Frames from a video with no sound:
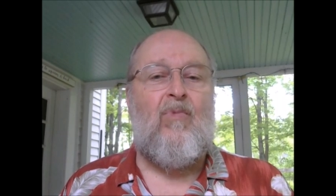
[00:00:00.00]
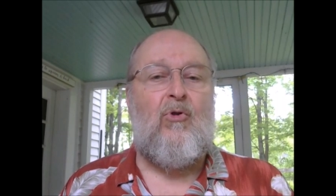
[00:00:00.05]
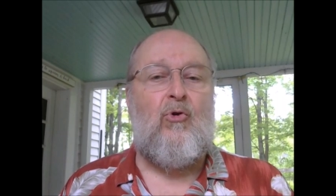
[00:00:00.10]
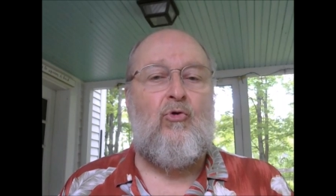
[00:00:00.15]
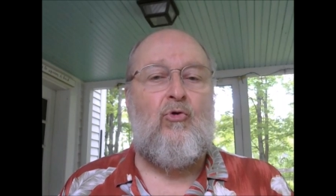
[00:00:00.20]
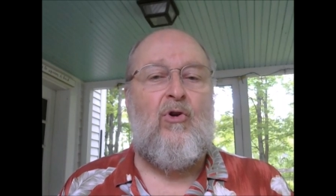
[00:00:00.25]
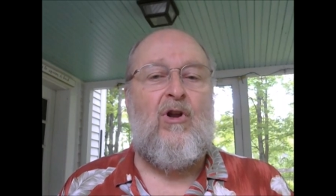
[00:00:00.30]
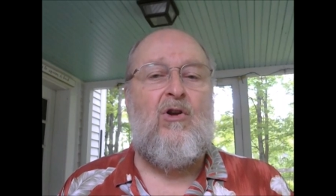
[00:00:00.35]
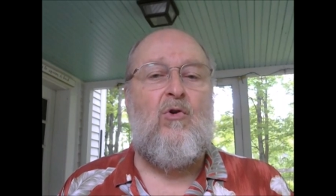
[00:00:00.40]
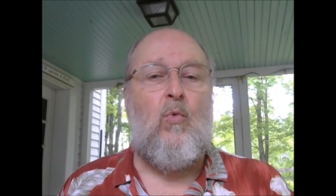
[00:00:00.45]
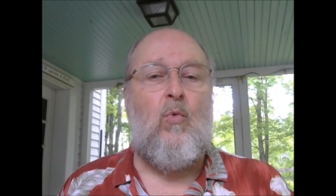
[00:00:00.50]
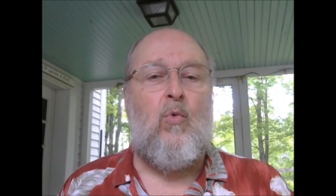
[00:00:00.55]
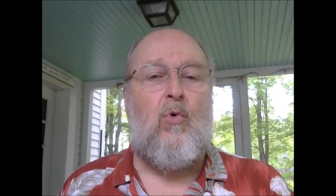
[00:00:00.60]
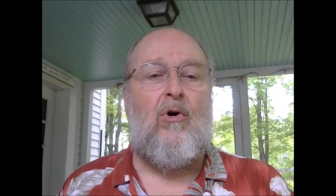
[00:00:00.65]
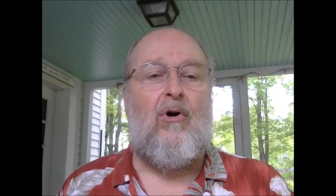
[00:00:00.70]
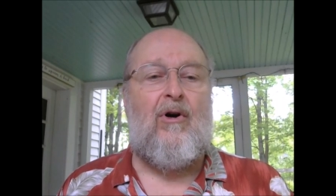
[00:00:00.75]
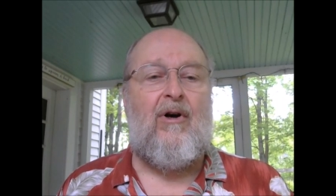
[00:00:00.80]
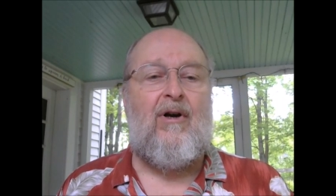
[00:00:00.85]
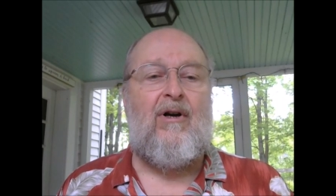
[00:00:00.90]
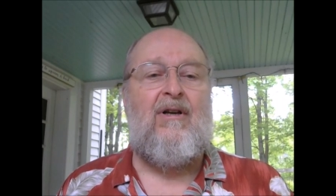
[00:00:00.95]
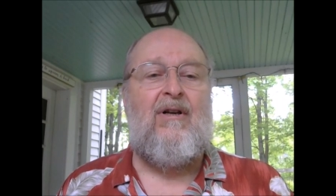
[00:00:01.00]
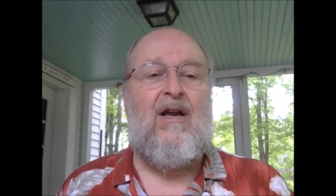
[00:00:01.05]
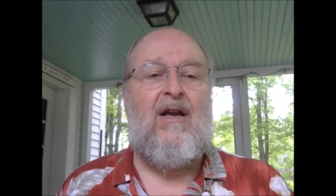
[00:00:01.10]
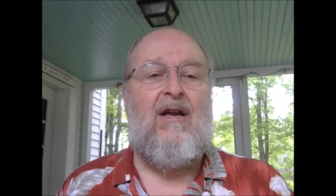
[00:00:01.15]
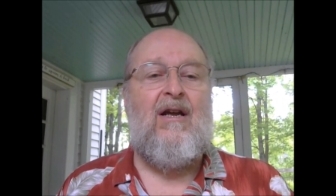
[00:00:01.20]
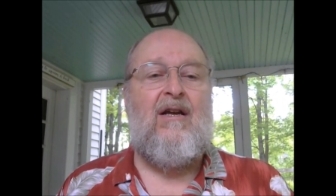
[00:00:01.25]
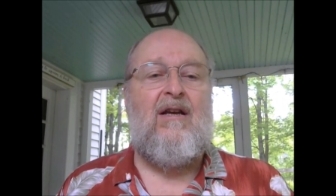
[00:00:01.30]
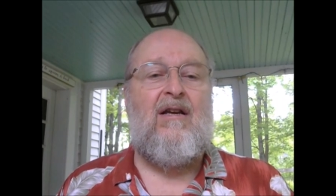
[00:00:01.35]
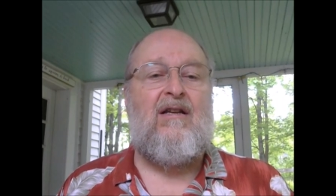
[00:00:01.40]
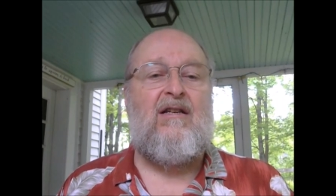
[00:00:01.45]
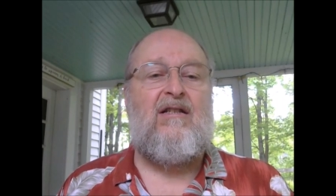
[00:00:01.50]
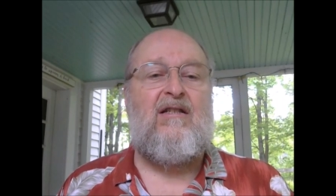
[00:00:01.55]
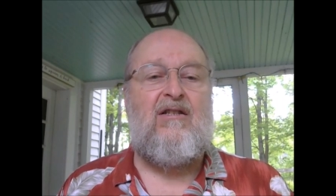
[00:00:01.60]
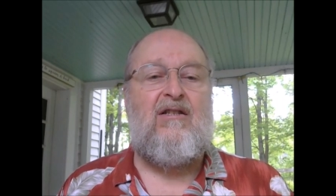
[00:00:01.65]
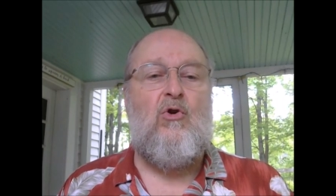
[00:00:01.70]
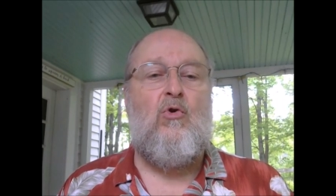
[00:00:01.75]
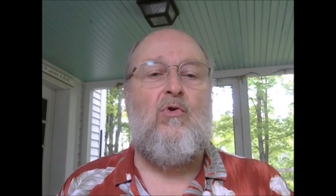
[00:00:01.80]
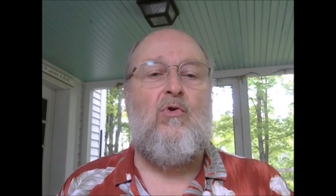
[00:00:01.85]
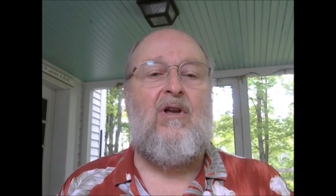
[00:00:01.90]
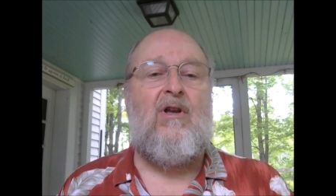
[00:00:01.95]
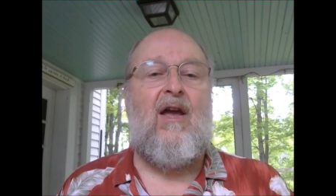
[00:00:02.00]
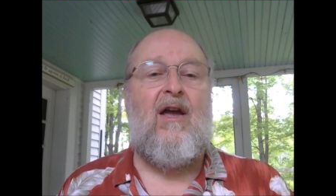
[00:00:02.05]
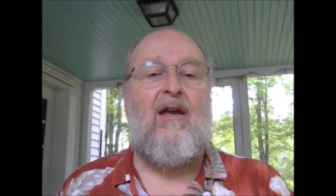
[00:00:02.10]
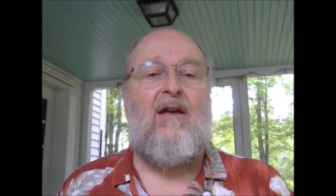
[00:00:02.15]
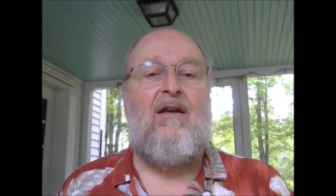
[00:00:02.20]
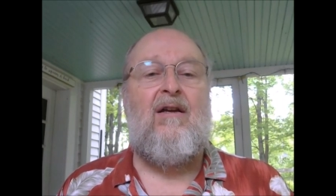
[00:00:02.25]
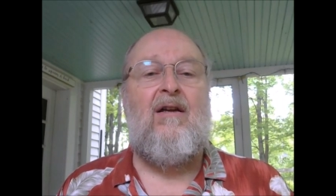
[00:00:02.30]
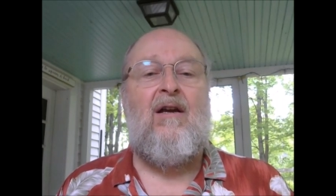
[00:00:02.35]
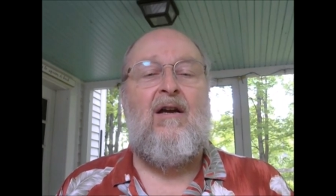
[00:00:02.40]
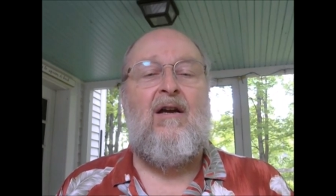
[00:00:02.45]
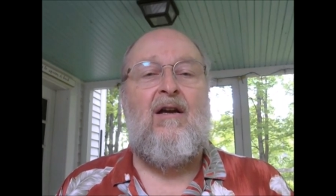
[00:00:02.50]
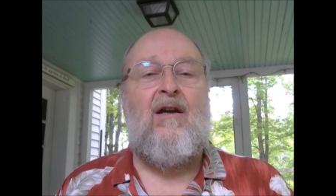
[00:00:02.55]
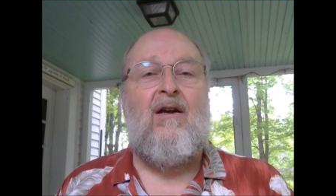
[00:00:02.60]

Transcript: The Greek word is psyche.